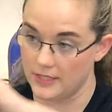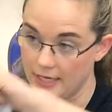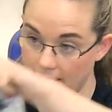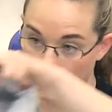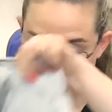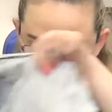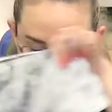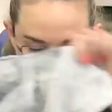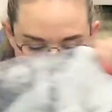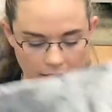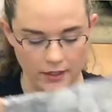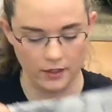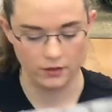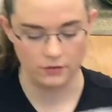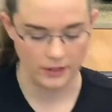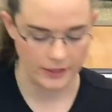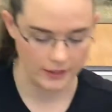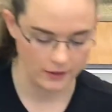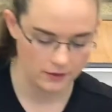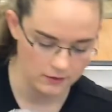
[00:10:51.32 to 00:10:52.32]
take our cleaning
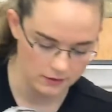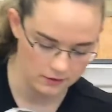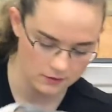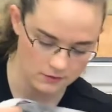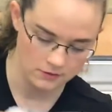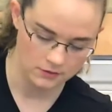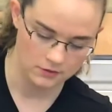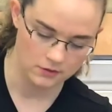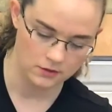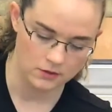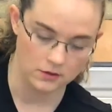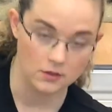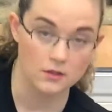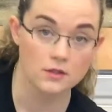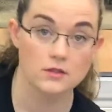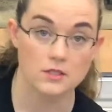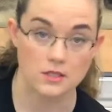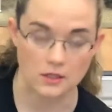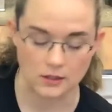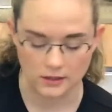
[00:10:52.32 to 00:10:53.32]
rag
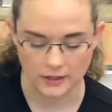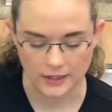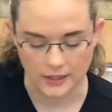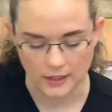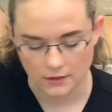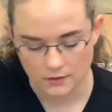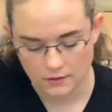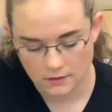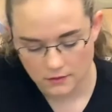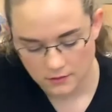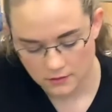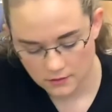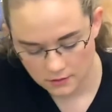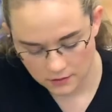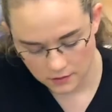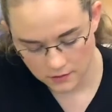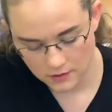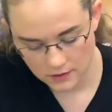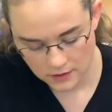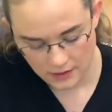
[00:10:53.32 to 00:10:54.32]
to clean
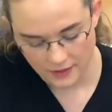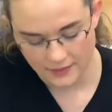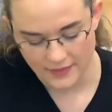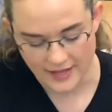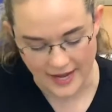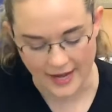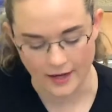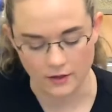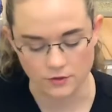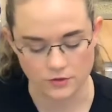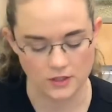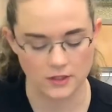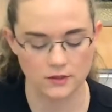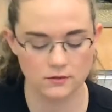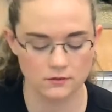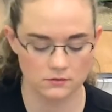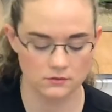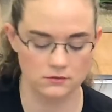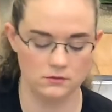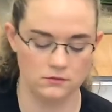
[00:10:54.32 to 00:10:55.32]
the
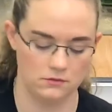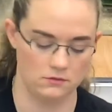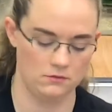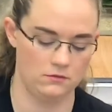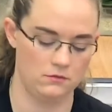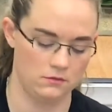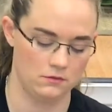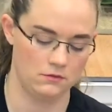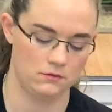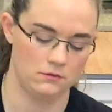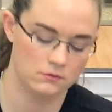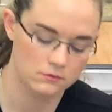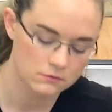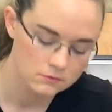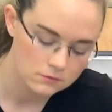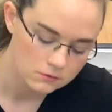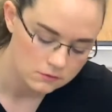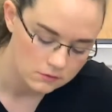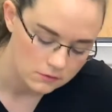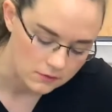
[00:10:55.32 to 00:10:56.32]
housing,
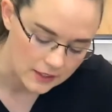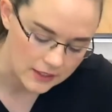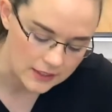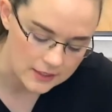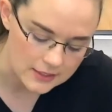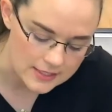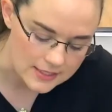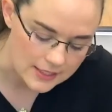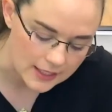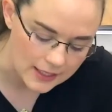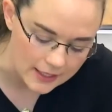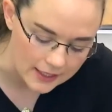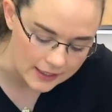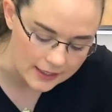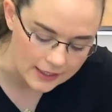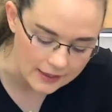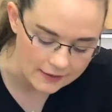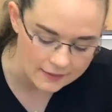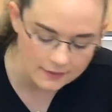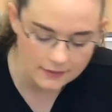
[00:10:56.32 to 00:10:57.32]
the inside
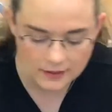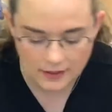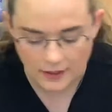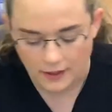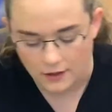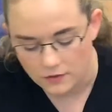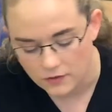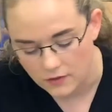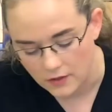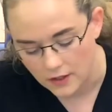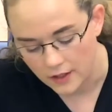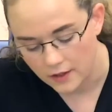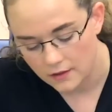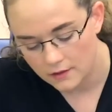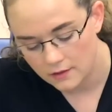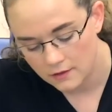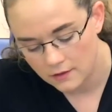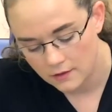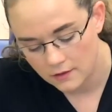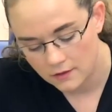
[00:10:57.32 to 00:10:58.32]
and the outside,
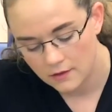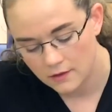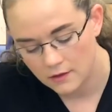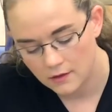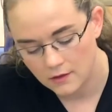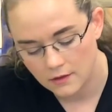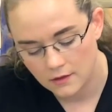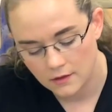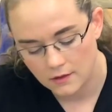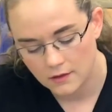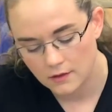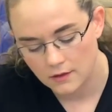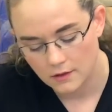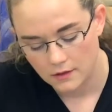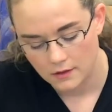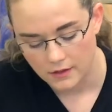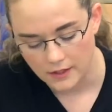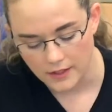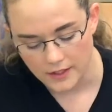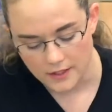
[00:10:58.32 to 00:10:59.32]

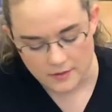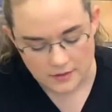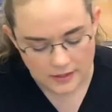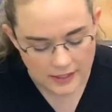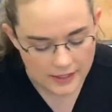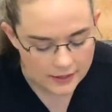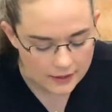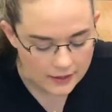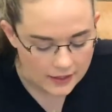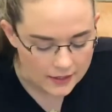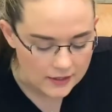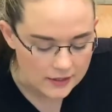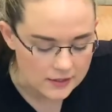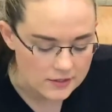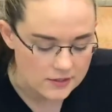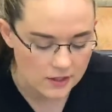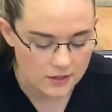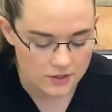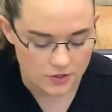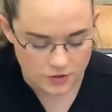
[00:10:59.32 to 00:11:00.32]
and get any
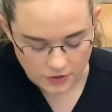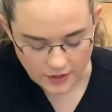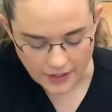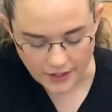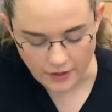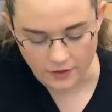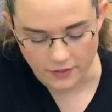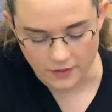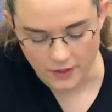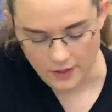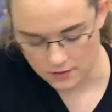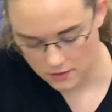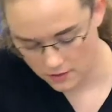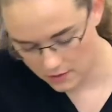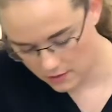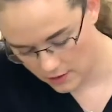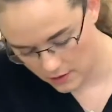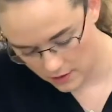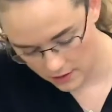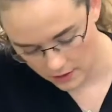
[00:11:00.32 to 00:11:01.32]
dust or hair
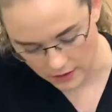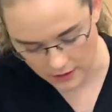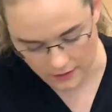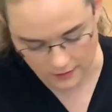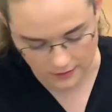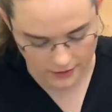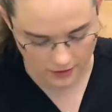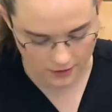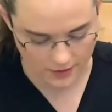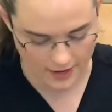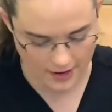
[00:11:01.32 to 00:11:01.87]
that's in there